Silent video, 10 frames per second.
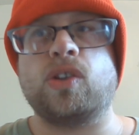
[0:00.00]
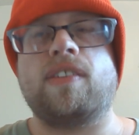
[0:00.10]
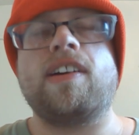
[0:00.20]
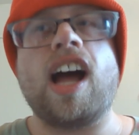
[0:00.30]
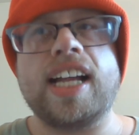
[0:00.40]
sort
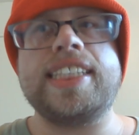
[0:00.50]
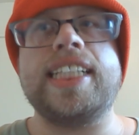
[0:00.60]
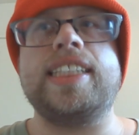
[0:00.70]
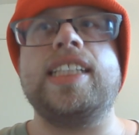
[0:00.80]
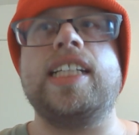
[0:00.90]
of
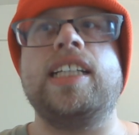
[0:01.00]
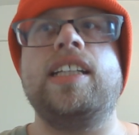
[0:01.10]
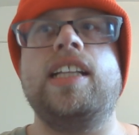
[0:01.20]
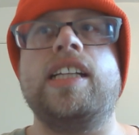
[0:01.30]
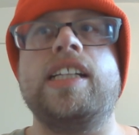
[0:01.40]
content and
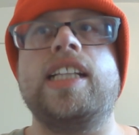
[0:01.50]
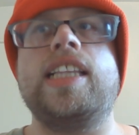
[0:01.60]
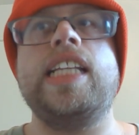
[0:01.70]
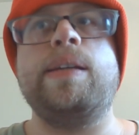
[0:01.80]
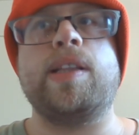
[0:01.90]
the
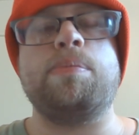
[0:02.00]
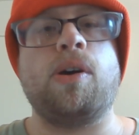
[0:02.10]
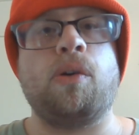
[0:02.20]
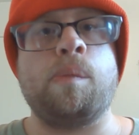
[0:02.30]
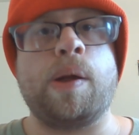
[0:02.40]
theme of the
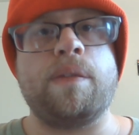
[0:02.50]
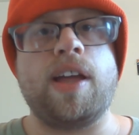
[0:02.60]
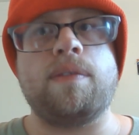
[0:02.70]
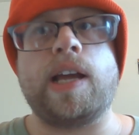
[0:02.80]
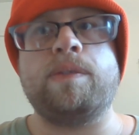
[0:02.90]
poem
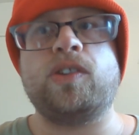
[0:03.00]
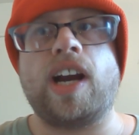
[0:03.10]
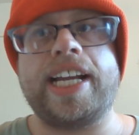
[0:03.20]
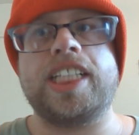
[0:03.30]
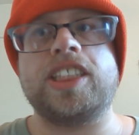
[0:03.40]
of
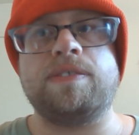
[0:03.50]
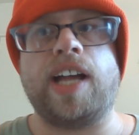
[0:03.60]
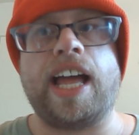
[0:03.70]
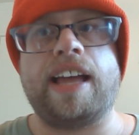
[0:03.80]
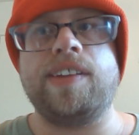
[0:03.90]
trying to
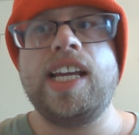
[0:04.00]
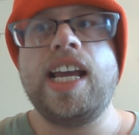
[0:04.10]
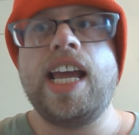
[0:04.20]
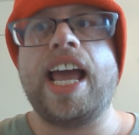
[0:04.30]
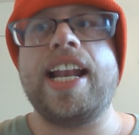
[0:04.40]
survive,
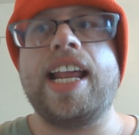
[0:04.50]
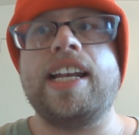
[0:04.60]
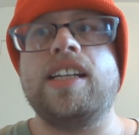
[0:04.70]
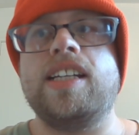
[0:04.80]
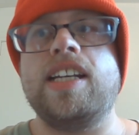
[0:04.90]
and
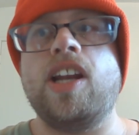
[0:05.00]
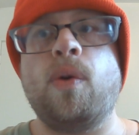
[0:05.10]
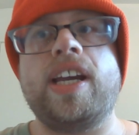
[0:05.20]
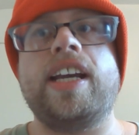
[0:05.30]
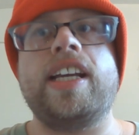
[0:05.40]
then
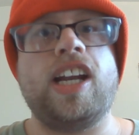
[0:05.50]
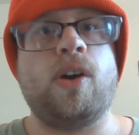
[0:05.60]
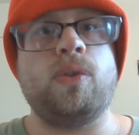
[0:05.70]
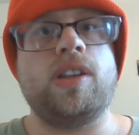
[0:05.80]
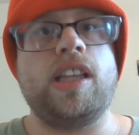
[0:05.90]
noting
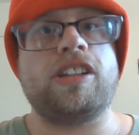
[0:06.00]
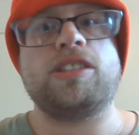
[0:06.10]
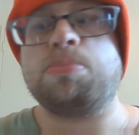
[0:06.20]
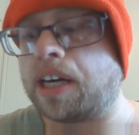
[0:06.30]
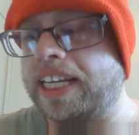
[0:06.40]

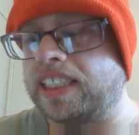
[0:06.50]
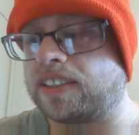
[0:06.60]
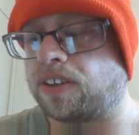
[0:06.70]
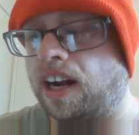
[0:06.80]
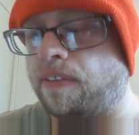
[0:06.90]
there's praise
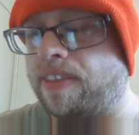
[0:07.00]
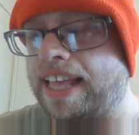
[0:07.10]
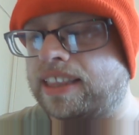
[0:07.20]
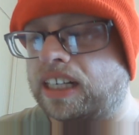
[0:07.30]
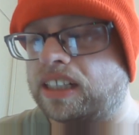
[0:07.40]
for all of
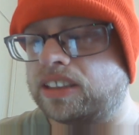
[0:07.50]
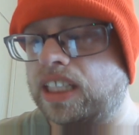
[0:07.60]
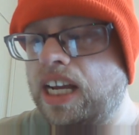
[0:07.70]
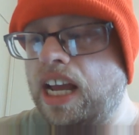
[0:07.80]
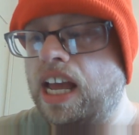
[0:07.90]
that.
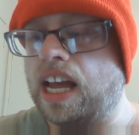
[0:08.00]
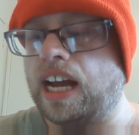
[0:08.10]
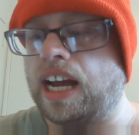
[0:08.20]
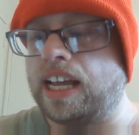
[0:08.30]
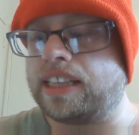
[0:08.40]
There's
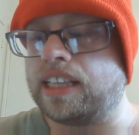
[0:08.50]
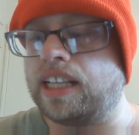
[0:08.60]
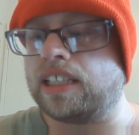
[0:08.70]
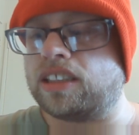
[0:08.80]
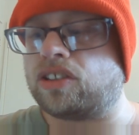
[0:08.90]

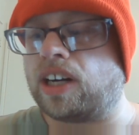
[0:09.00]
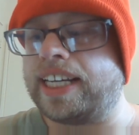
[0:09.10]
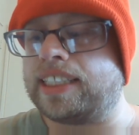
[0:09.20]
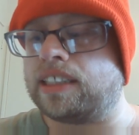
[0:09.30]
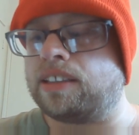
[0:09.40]

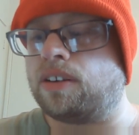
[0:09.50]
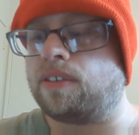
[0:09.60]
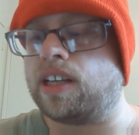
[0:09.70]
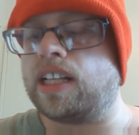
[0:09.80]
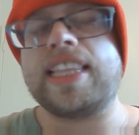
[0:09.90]
trying
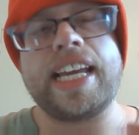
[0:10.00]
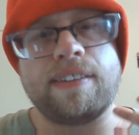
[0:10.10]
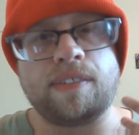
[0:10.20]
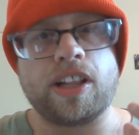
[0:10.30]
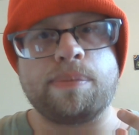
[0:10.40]
to think
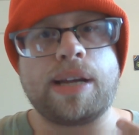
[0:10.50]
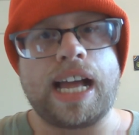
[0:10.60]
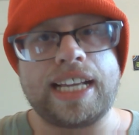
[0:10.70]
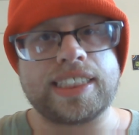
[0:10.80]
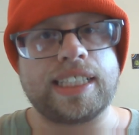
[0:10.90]
of all the
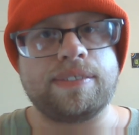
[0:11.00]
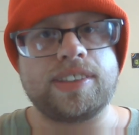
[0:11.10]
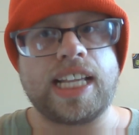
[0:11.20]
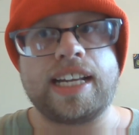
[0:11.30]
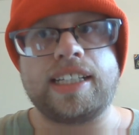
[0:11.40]

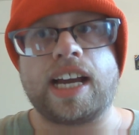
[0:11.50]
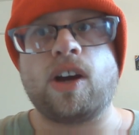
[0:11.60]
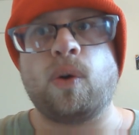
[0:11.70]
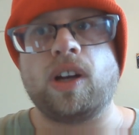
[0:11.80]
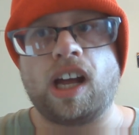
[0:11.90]
positives that
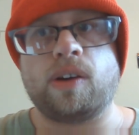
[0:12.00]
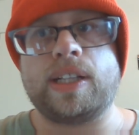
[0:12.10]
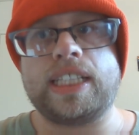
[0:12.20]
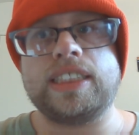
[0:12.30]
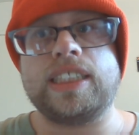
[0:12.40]
go along
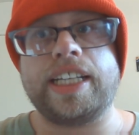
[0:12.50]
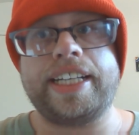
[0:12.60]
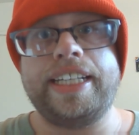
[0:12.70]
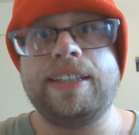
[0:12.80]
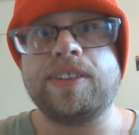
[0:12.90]
with this.
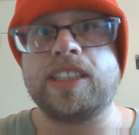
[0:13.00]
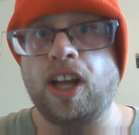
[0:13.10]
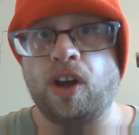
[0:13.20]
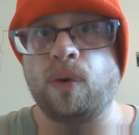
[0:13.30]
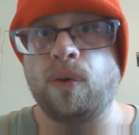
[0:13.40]
Even
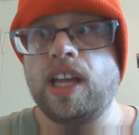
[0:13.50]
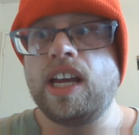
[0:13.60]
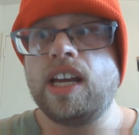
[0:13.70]
though